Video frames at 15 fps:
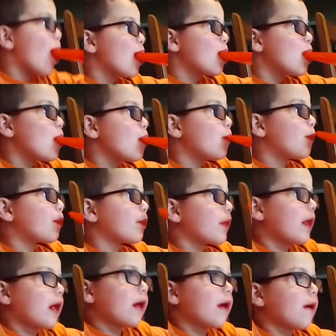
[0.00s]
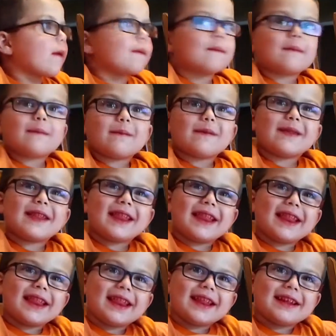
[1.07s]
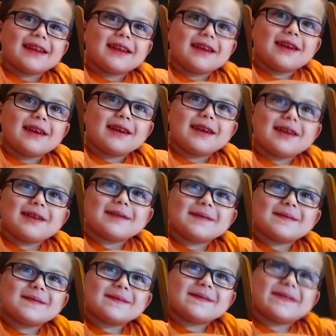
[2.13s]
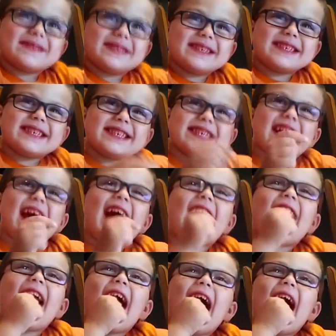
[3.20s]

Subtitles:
[no speech]